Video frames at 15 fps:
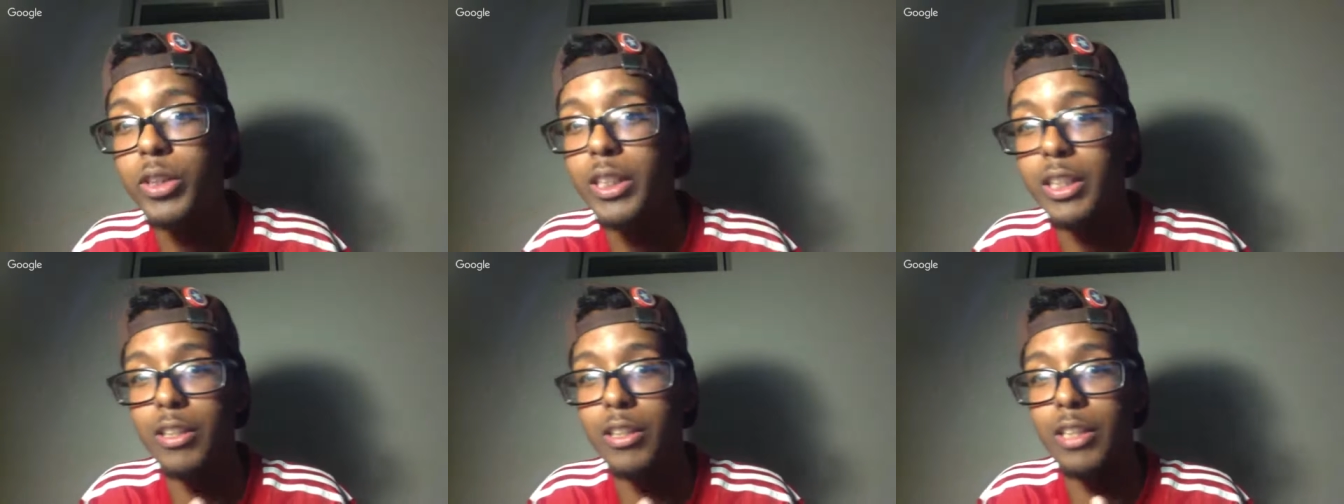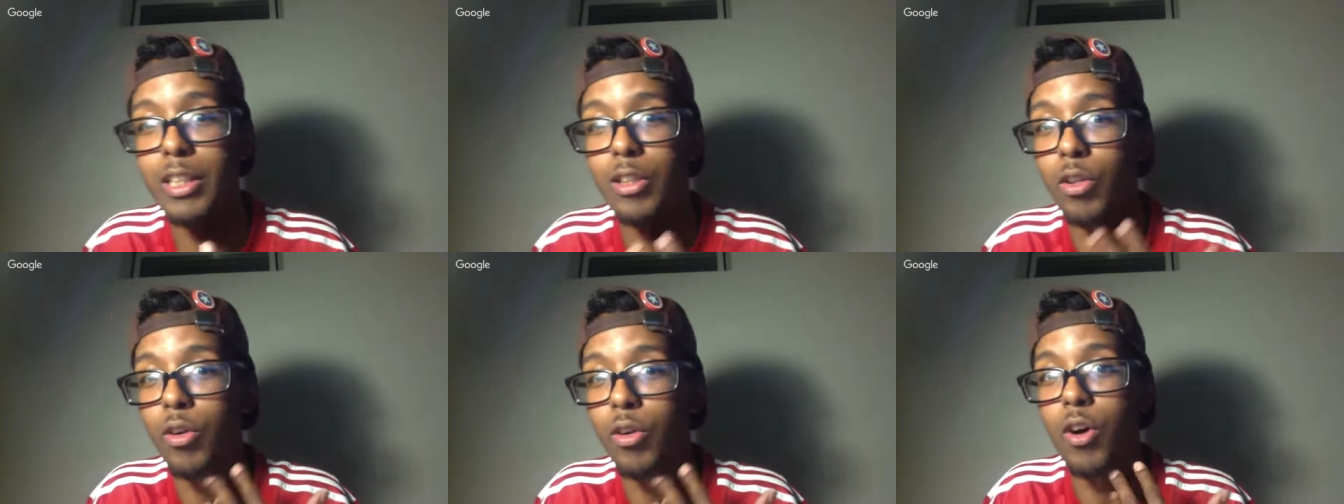that they're
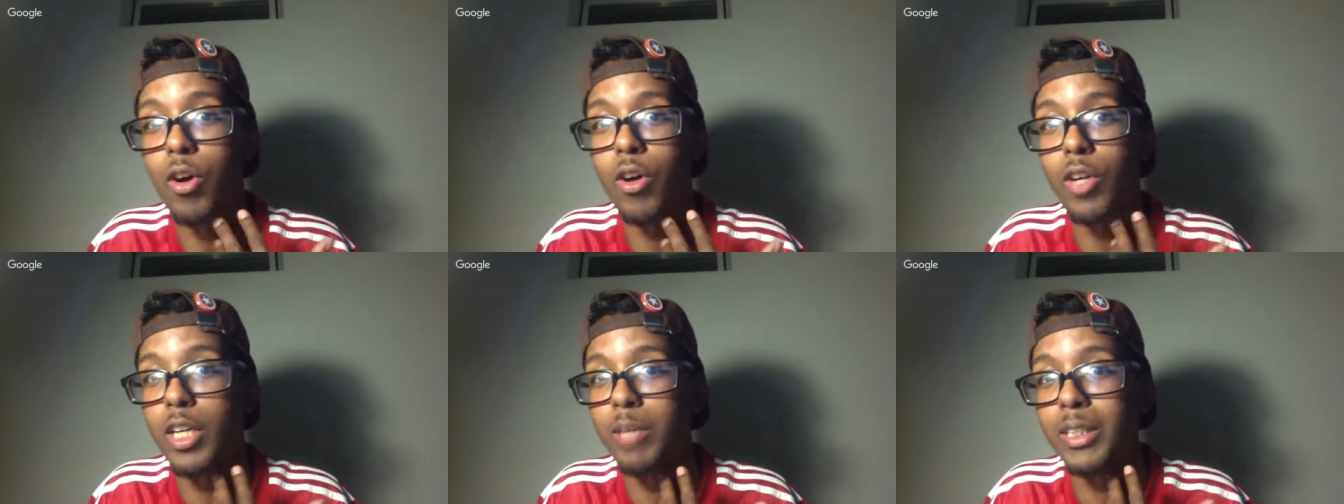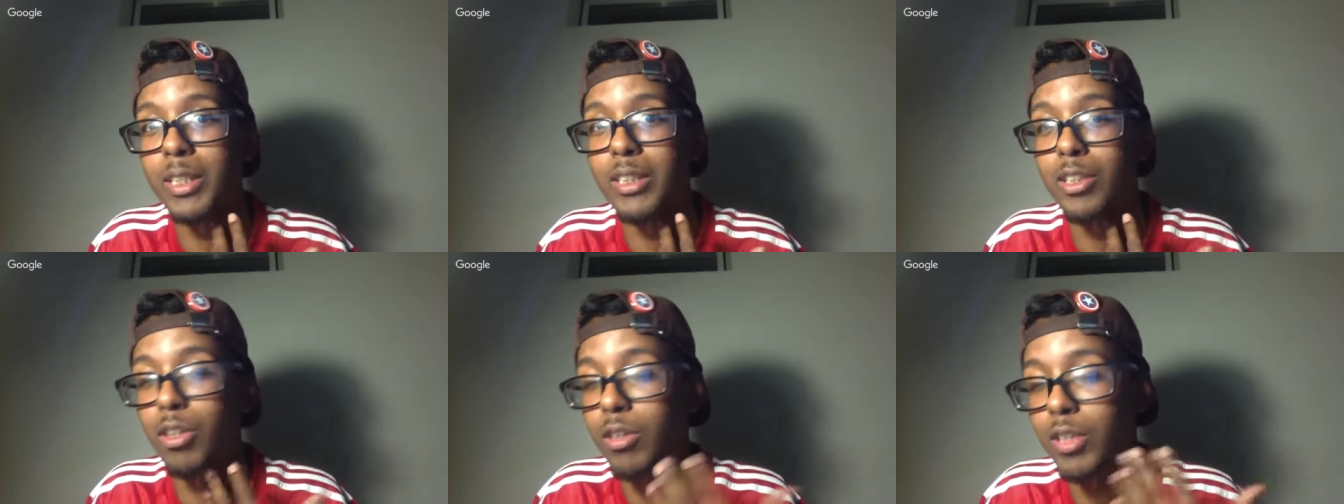all going to be
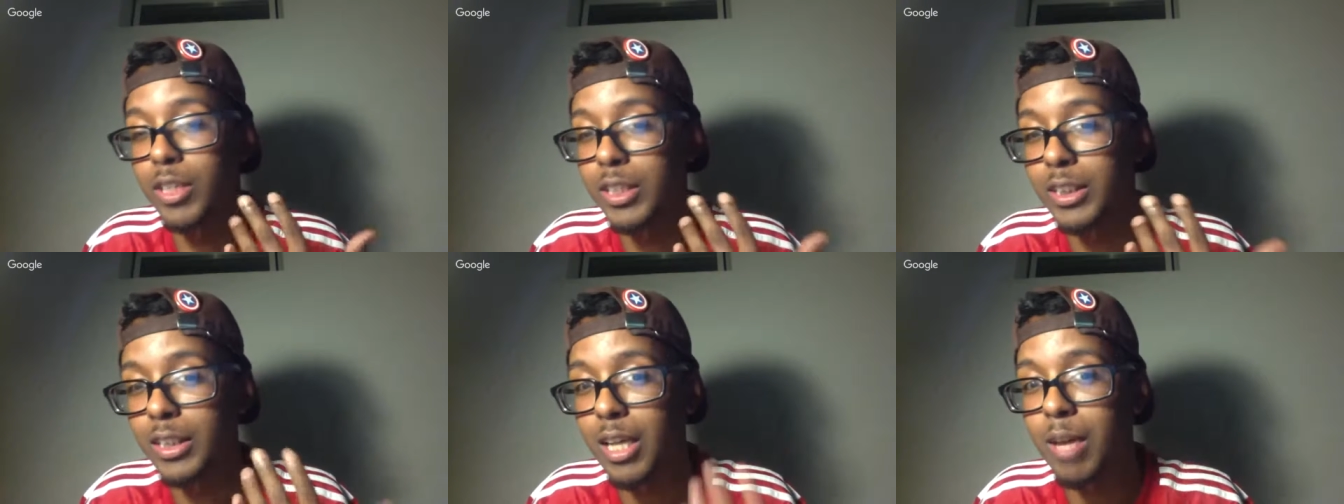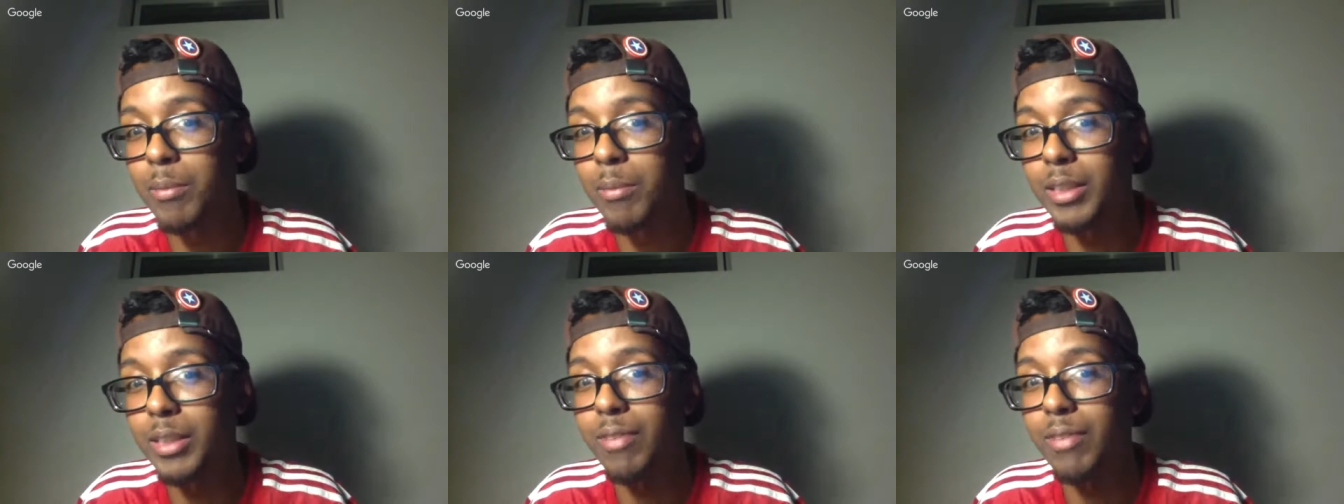turned into zombies if
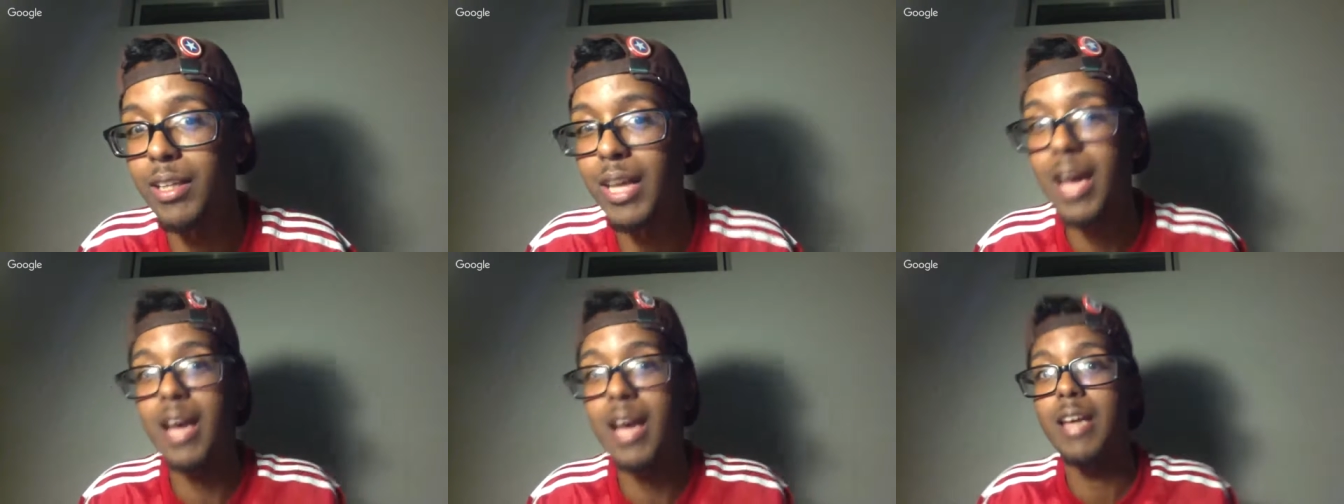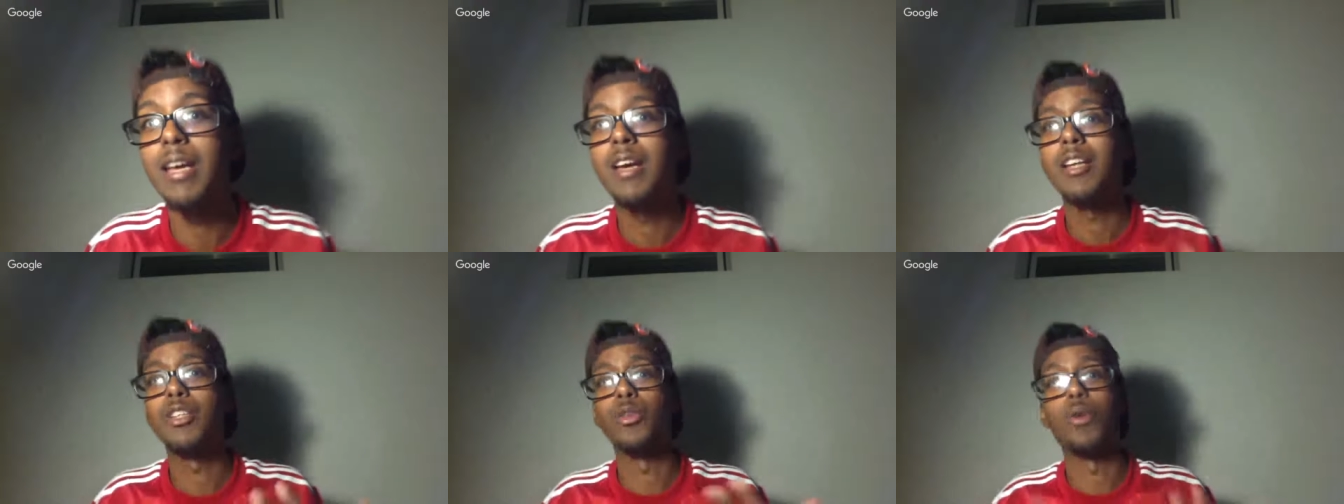they die.
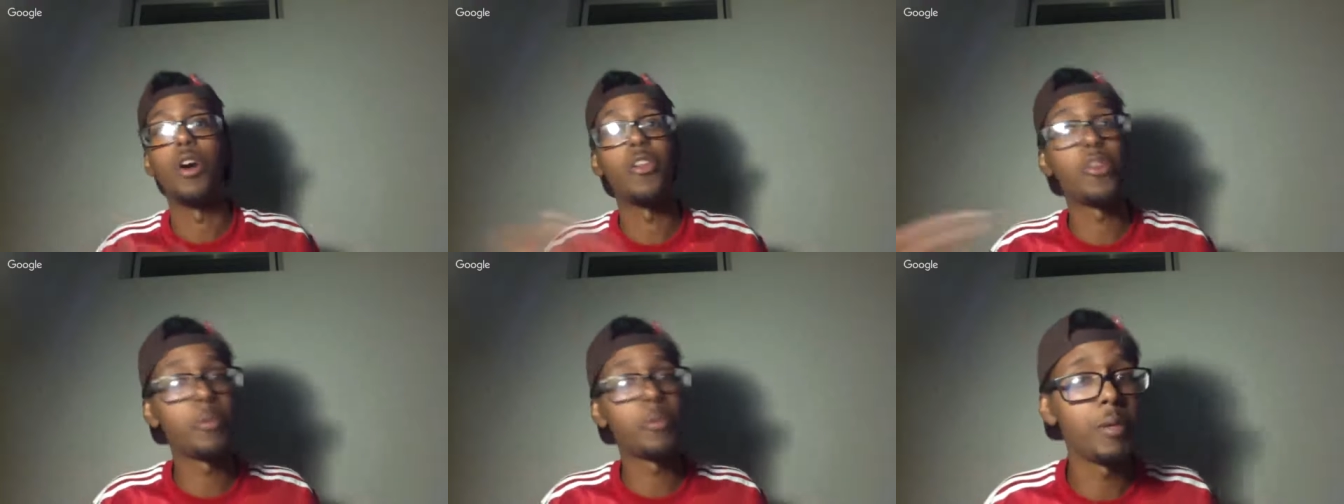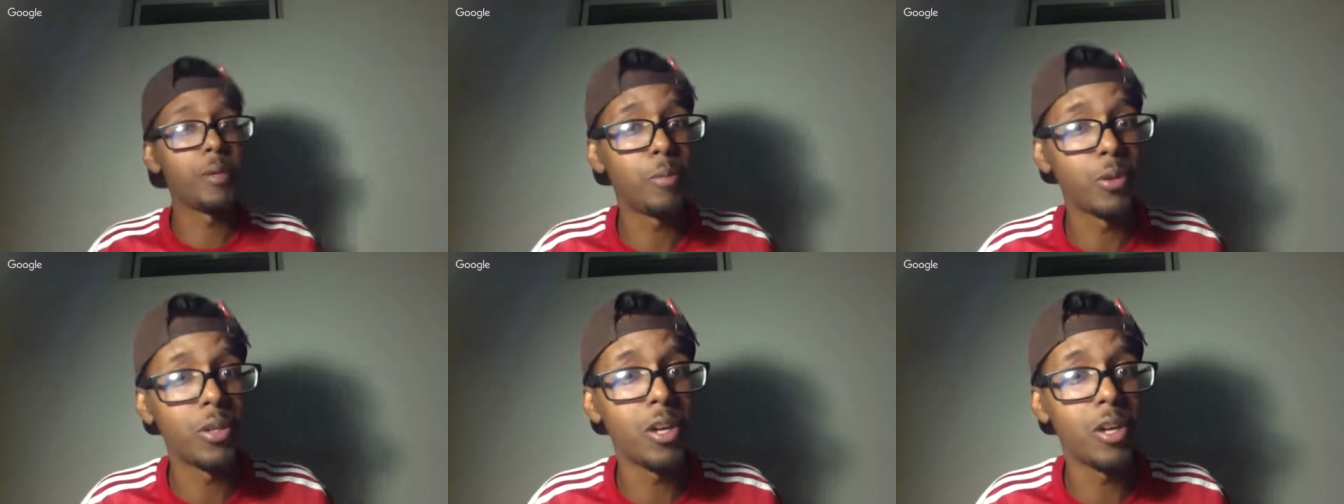Do other people
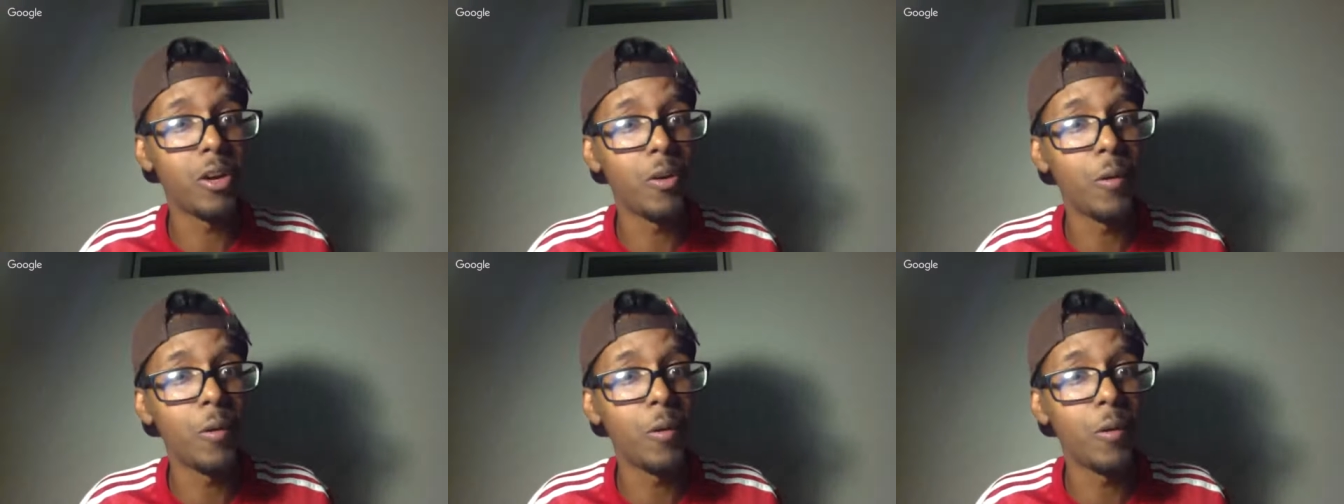know?